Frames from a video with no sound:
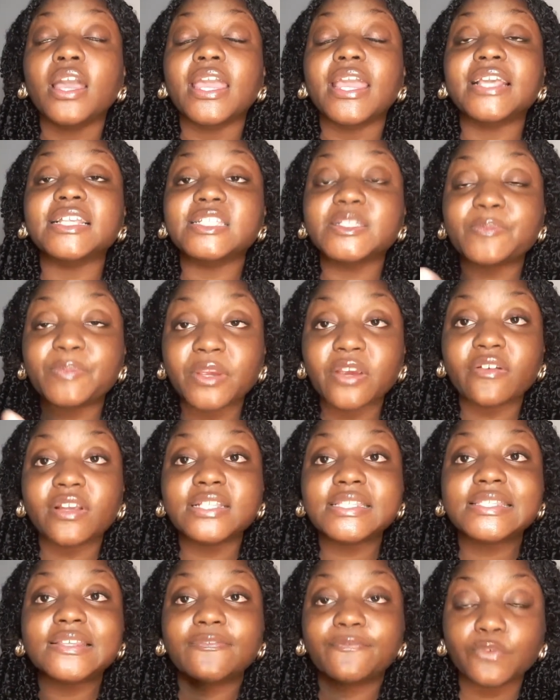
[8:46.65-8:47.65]

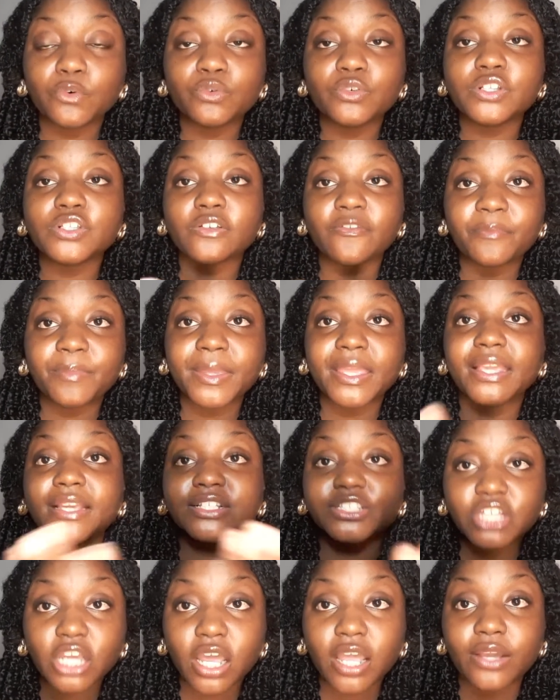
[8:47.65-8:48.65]
experience the fullness of being a
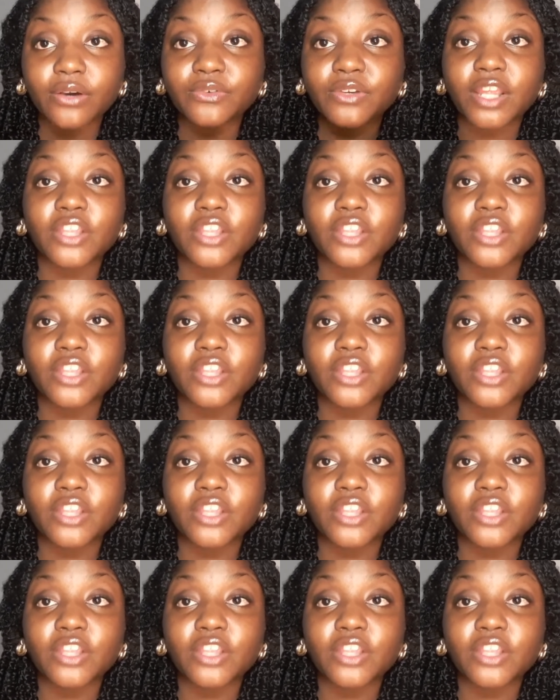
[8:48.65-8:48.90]
child